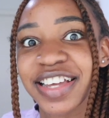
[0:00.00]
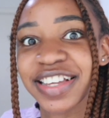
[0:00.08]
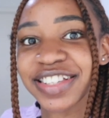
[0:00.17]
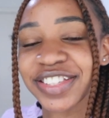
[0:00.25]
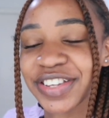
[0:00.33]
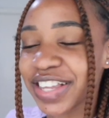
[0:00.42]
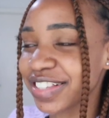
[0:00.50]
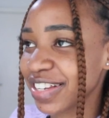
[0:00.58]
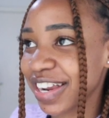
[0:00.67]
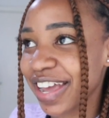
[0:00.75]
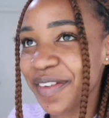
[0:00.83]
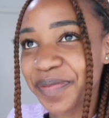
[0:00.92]
So
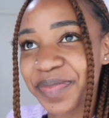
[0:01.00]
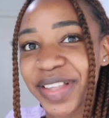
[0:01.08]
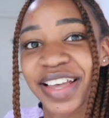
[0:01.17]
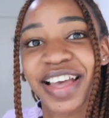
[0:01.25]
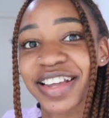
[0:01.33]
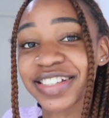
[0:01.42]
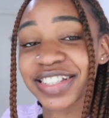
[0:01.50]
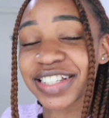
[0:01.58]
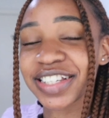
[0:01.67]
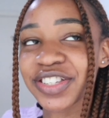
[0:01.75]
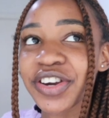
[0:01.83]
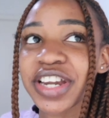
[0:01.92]
yesterday,
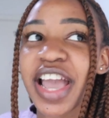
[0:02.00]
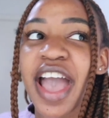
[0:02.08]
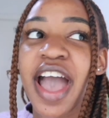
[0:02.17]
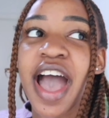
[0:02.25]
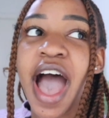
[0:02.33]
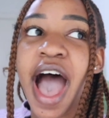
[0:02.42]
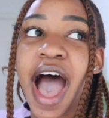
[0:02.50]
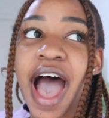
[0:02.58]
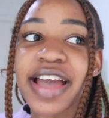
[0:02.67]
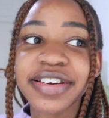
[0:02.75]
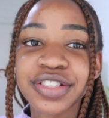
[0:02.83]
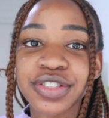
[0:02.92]
interesting story.
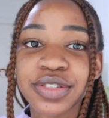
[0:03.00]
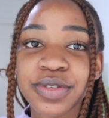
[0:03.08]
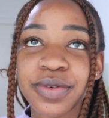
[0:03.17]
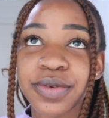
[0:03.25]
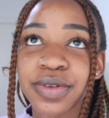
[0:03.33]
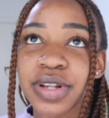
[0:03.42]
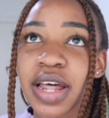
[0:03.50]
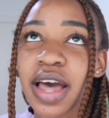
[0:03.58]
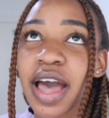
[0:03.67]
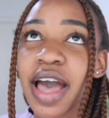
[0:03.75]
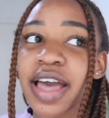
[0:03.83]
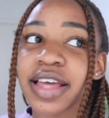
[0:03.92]
I reach school
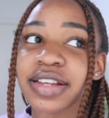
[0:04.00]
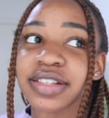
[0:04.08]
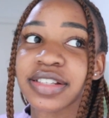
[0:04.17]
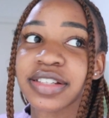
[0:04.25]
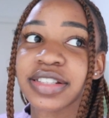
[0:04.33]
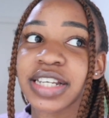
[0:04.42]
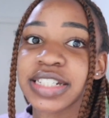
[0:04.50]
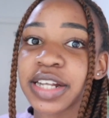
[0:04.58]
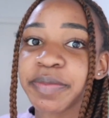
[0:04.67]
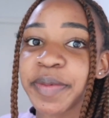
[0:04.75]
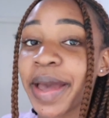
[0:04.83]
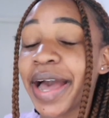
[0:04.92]
and they tell
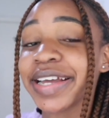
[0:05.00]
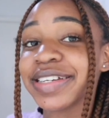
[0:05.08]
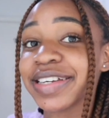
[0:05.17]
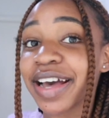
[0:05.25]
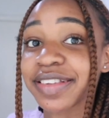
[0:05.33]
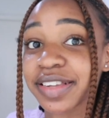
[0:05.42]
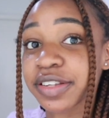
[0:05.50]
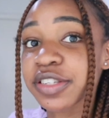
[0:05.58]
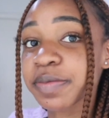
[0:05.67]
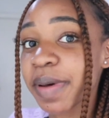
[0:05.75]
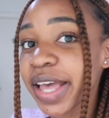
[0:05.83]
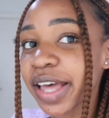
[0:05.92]
me my ID has
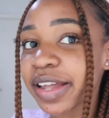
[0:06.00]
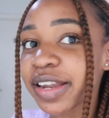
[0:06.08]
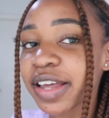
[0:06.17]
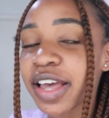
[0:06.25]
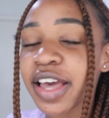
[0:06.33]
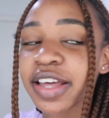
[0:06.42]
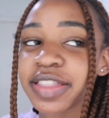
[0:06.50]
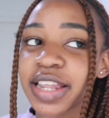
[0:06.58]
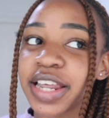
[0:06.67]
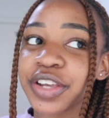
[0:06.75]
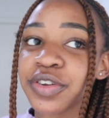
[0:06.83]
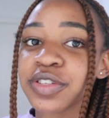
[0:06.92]
expired. They're
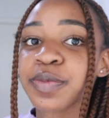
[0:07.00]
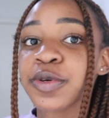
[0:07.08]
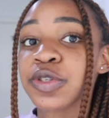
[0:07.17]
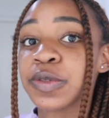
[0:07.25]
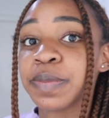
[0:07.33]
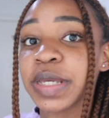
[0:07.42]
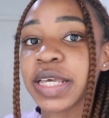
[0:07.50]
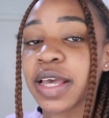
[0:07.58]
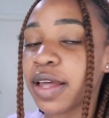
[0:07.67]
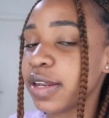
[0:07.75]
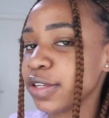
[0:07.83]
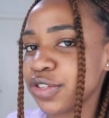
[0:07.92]
like, you're not supposed to be
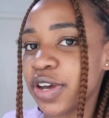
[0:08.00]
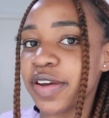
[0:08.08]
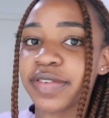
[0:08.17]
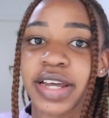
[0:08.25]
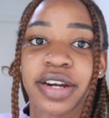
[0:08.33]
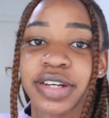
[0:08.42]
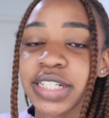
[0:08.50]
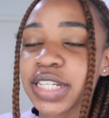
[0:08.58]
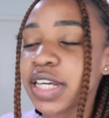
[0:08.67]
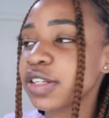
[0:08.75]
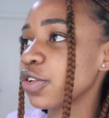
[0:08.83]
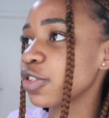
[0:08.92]
here unless you have like
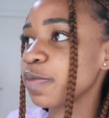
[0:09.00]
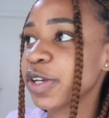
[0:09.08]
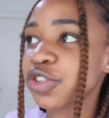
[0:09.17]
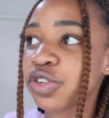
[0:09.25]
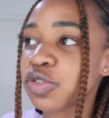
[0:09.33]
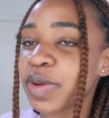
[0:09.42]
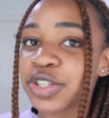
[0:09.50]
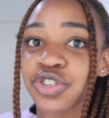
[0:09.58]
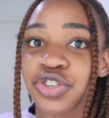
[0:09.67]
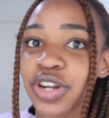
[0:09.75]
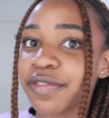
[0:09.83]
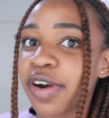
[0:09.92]
retakes or specials, but you
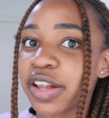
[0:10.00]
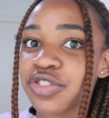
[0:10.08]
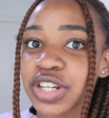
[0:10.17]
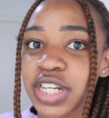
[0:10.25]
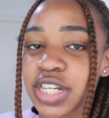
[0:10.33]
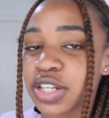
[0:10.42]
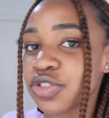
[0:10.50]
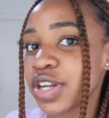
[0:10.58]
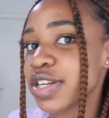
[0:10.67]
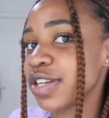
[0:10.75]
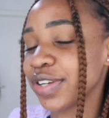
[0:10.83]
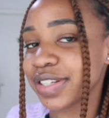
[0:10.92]
should have graduated in
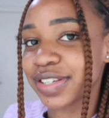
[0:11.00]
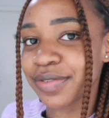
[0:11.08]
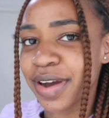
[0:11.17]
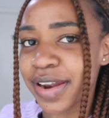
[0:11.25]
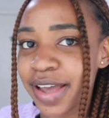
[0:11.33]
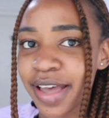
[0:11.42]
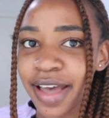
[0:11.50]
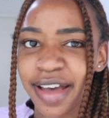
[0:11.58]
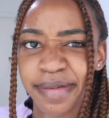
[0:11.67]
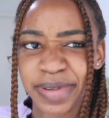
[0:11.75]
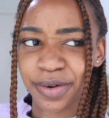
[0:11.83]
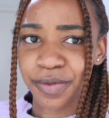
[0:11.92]
2021.
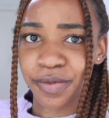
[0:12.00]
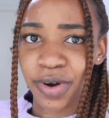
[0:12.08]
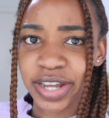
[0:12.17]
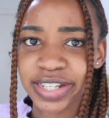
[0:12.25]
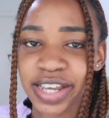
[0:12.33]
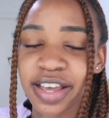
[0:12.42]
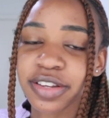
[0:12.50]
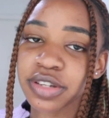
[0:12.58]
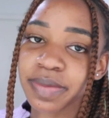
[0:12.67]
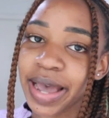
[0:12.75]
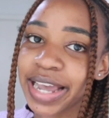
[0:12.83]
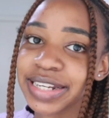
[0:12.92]
I'm like, what?
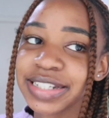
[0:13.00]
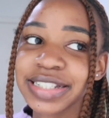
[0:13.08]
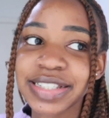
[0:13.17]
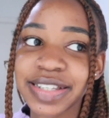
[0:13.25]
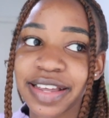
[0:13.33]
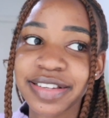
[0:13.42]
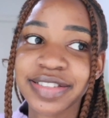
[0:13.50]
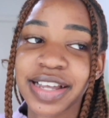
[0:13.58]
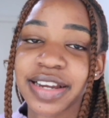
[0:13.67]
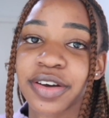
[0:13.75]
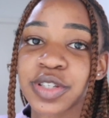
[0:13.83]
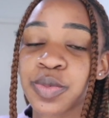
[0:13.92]
So my ID says
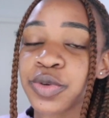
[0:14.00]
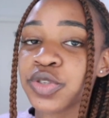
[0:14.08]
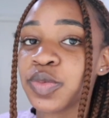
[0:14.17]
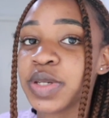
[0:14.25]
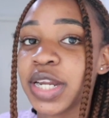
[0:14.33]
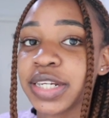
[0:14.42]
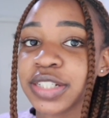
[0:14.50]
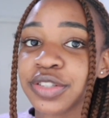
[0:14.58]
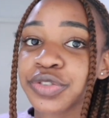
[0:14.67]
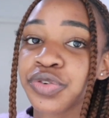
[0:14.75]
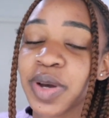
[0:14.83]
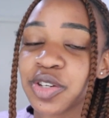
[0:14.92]
that I was supposed to be done in
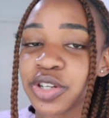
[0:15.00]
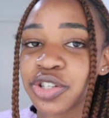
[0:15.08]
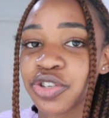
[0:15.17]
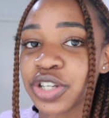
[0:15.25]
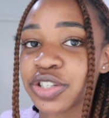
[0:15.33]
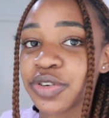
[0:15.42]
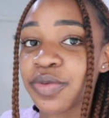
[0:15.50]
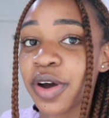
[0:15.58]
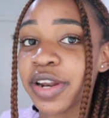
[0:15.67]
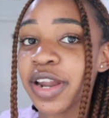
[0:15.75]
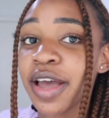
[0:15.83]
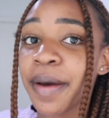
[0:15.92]
school by
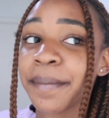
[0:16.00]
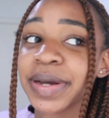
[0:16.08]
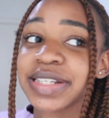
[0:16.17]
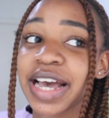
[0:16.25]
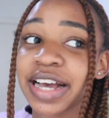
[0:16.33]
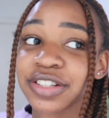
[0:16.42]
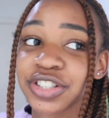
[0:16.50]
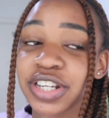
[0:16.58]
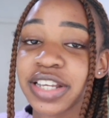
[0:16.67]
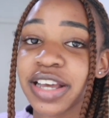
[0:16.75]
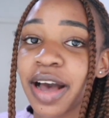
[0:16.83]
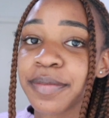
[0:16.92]
2021, but
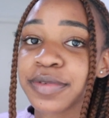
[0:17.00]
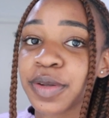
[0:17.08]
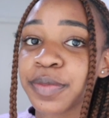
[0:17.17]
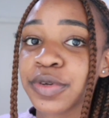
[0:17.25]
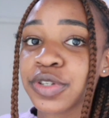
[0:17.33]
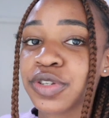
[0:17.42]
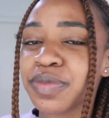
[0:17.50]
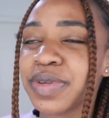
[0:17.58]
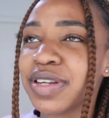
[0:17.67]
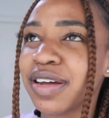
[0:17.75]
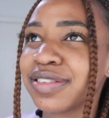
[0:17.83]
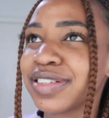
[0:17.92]
actually I'm supposed to be
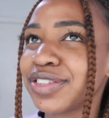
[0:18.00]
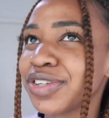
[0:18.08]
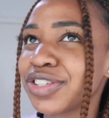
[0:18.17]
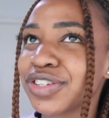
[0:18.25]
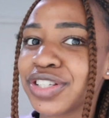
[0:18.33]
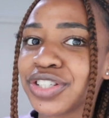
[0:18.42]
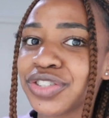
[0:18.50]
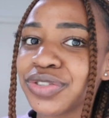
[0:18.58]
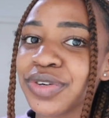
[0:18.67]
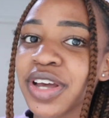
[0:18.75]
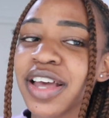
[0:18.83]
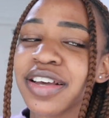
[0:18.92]
done in
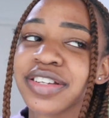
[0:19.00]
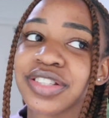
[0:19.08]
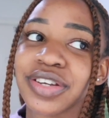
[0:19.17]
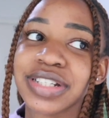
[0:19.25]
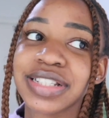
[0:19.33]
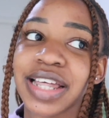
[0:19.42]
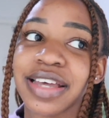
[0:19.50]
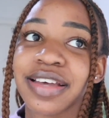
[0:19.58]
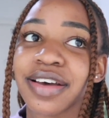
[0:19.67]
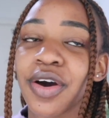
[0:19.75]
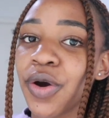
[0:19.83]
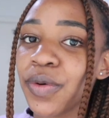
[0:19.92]
2022. So it's
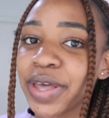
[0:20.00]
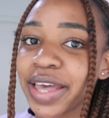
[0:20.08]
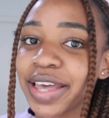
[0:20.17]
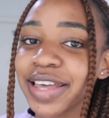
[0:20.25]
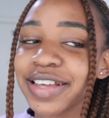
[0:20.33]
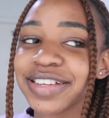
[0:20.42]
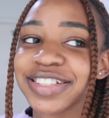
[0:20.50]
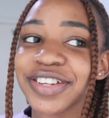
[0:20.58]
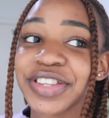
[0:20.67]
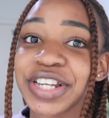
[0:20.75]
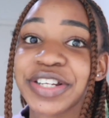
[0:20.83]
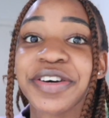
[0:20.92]
like, okay. So
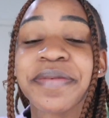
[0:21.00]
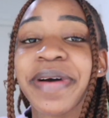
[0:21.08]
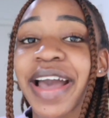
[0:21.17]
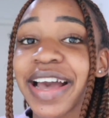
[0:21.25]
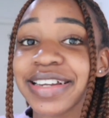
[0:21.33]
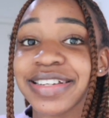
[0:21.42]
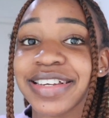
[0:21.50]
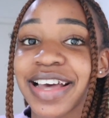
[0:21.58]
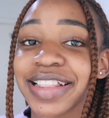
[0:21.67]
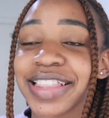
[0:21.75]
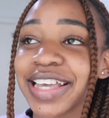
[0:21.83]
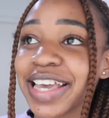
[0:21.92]
they took my ID
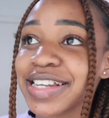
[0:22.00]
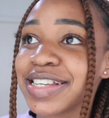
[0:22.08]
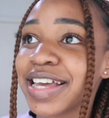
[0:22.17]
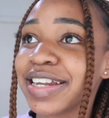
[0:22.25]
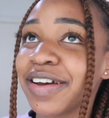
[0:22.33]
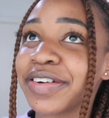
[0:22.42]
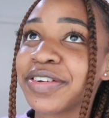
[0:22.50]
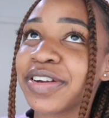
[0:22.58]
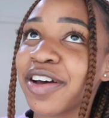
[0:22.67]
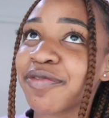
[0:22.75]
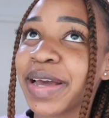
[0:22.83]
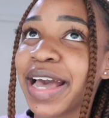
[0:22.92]
at the gate and now I don't
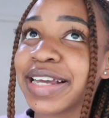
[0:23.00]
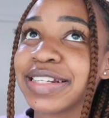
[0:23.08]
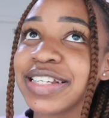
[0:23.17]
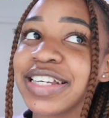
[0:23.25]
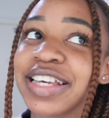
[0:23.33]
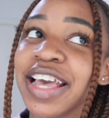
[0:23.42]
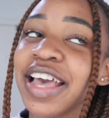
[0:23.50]
have my ID